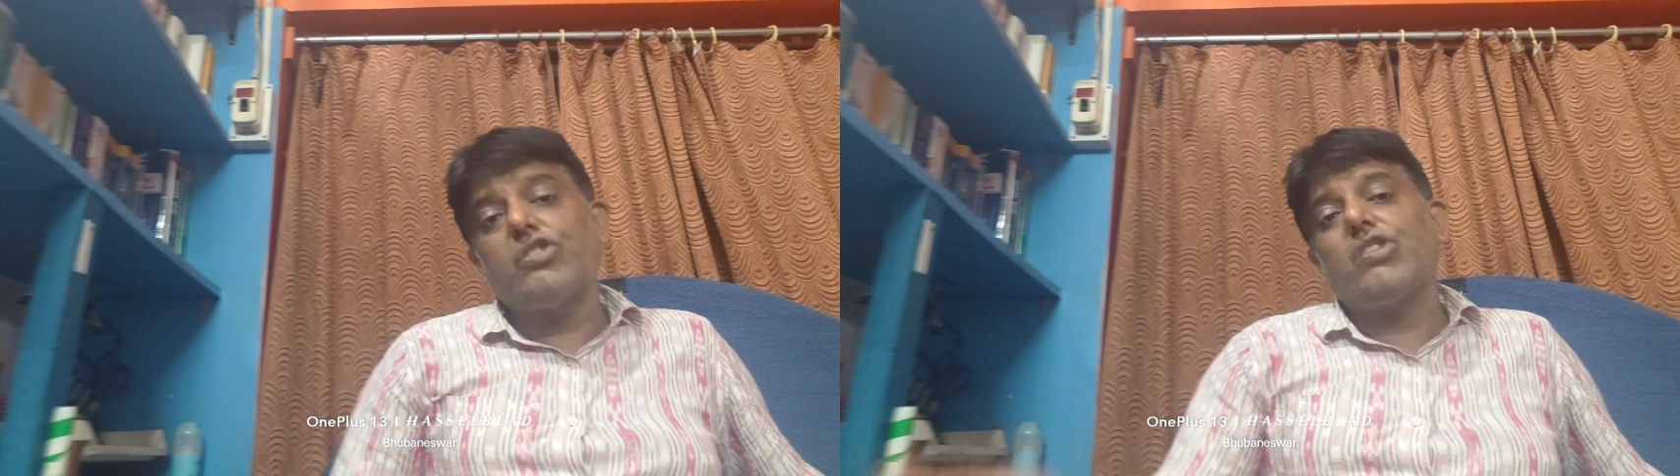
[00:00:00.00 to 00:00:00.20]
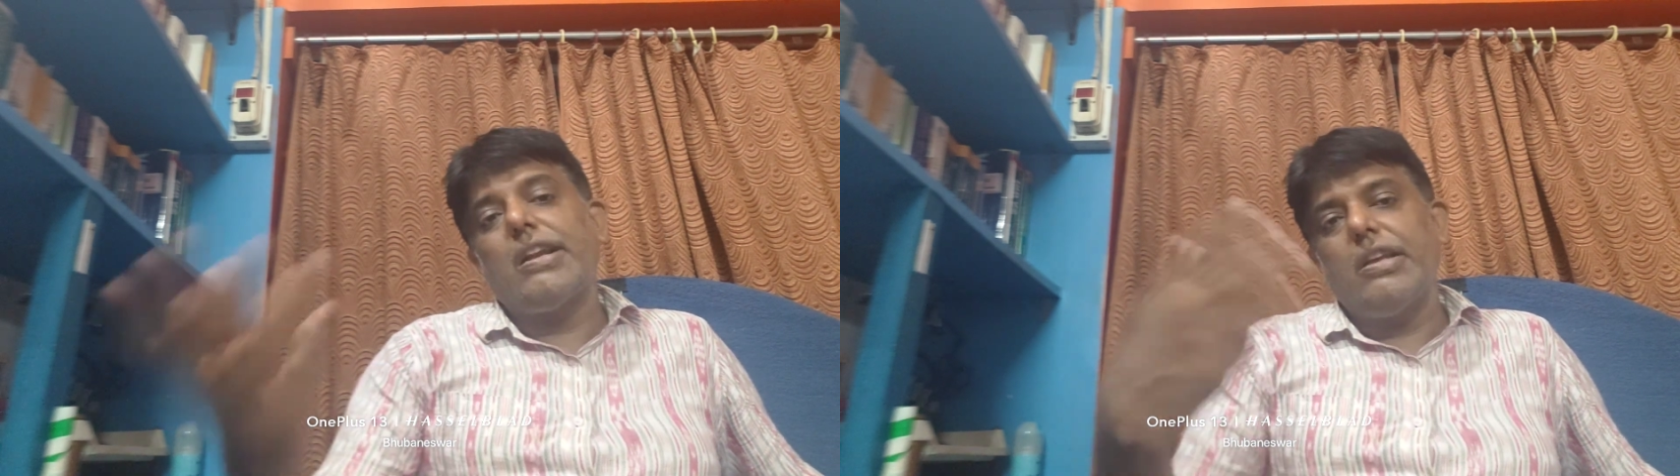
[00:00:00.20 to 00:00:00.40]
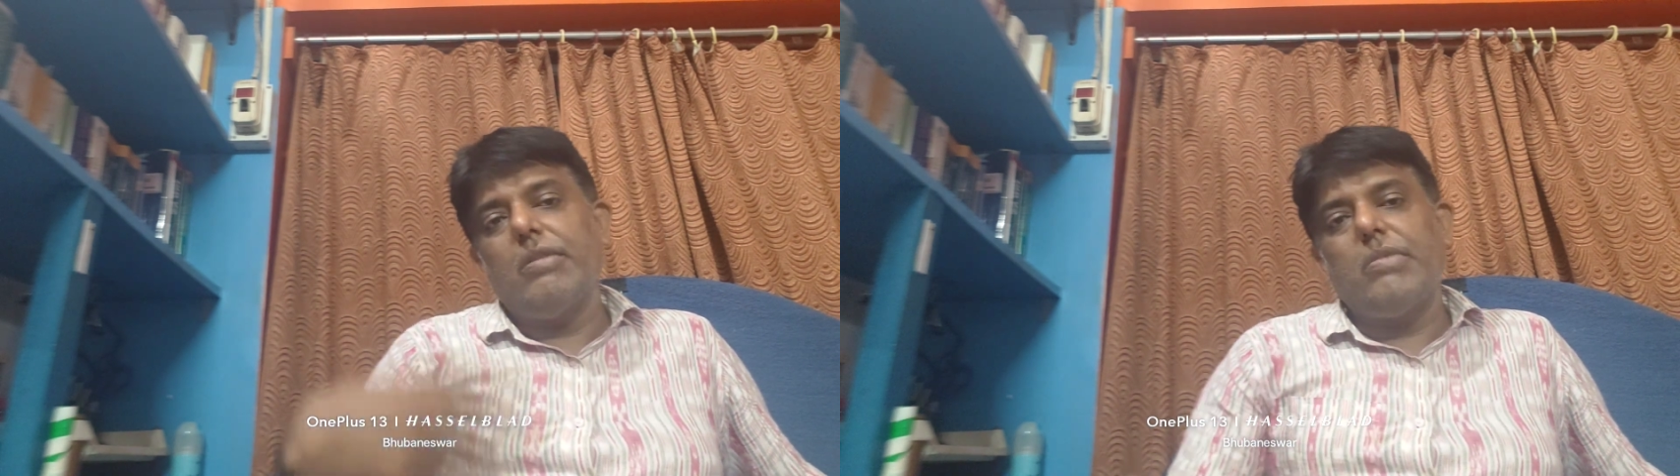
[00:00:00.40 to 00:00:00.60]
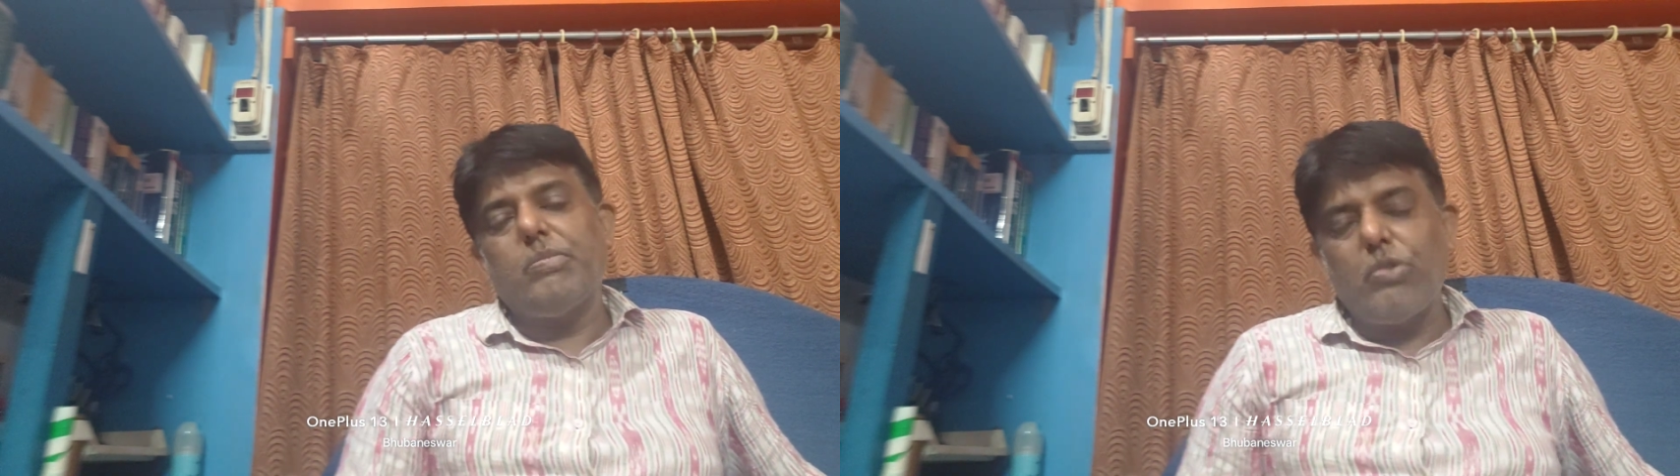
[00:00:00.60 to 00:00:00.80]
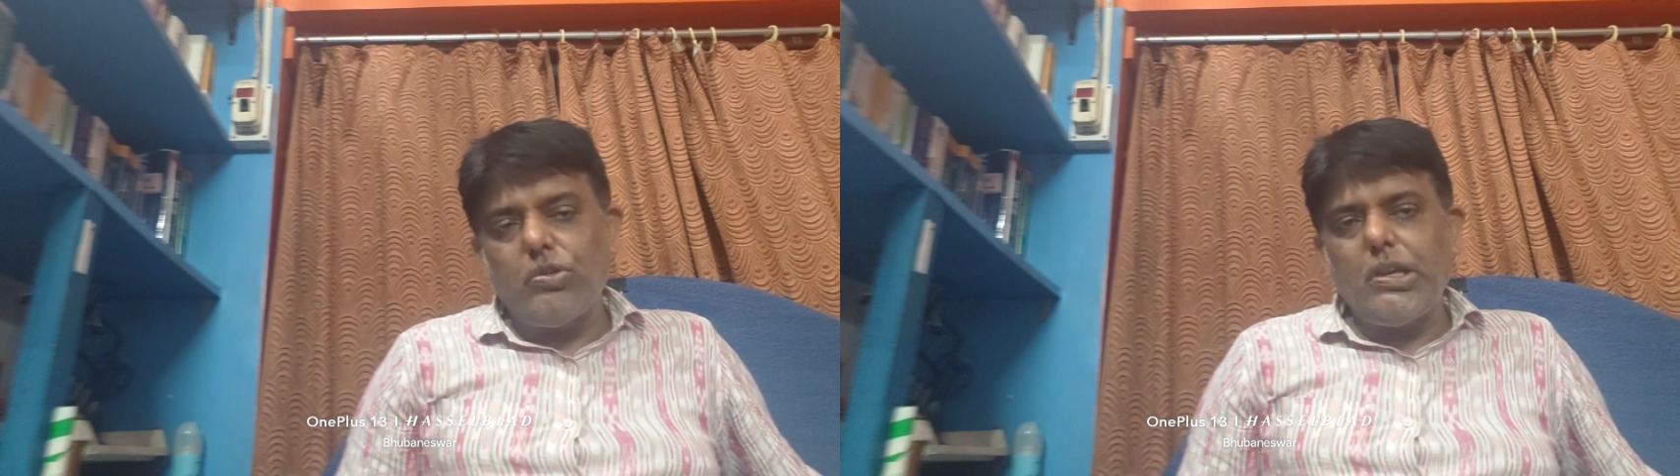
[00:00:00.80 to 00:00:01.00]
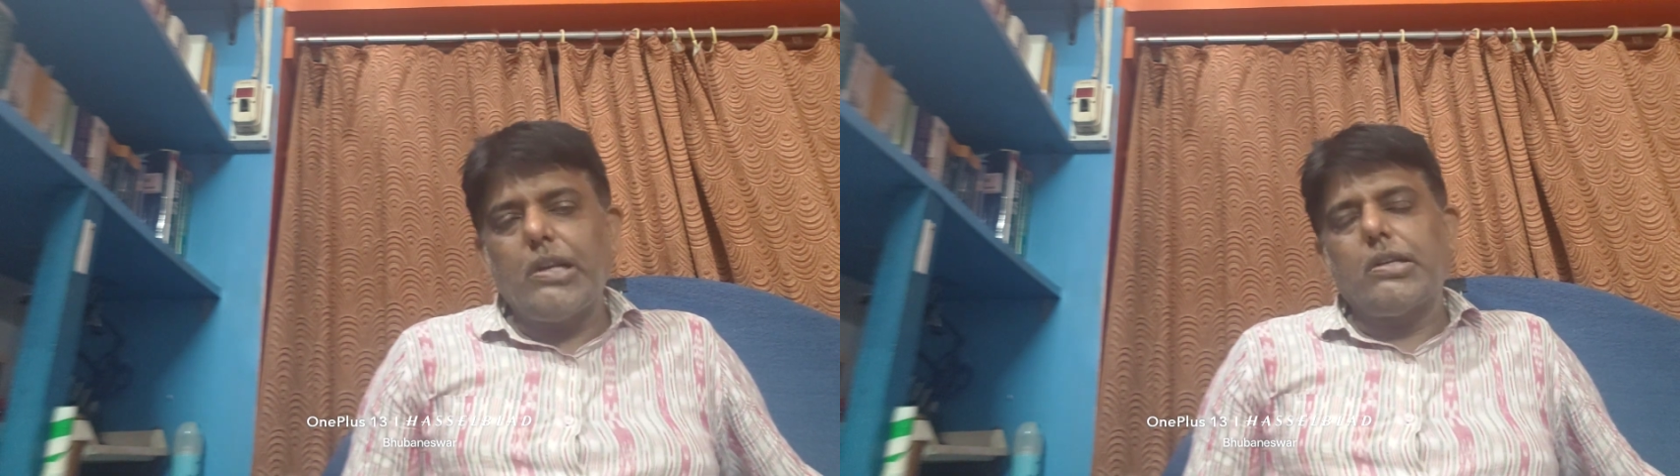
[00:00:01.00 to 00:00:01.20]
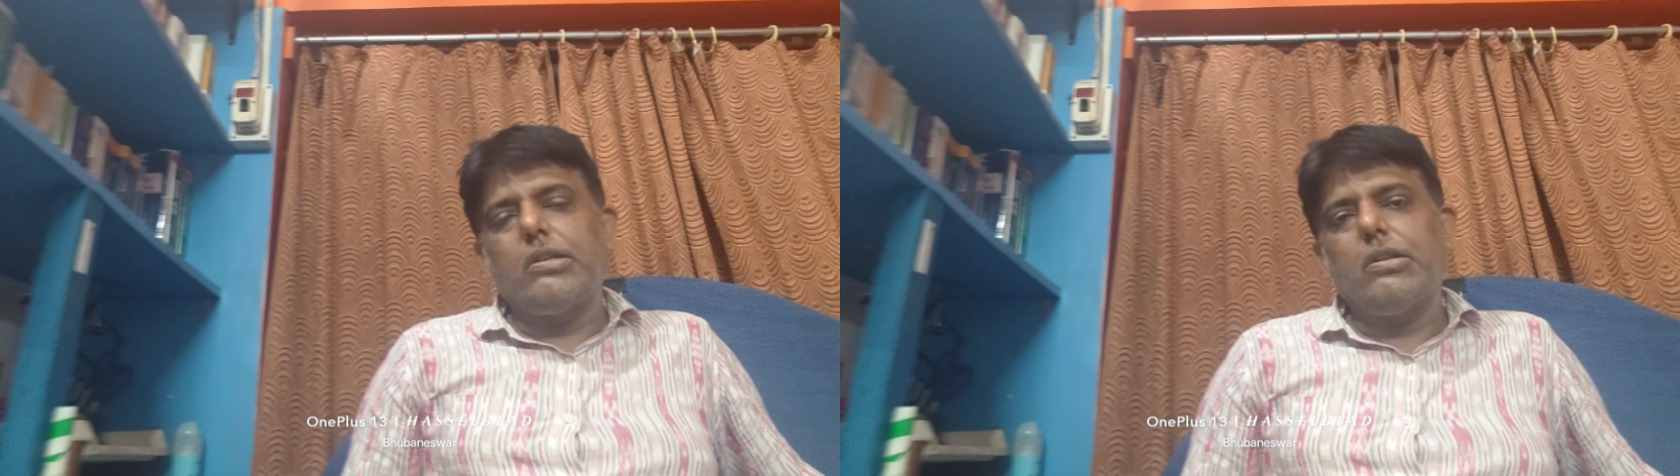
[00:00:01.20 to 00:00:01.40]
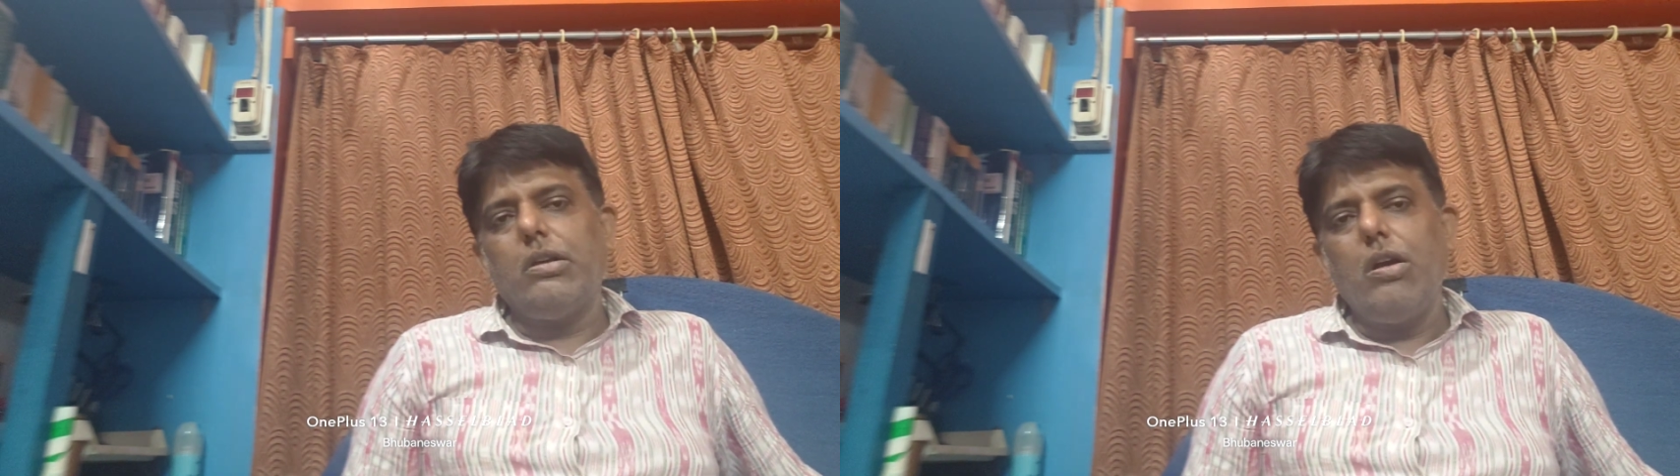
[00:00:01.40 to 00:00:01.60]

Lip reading: starting of the project,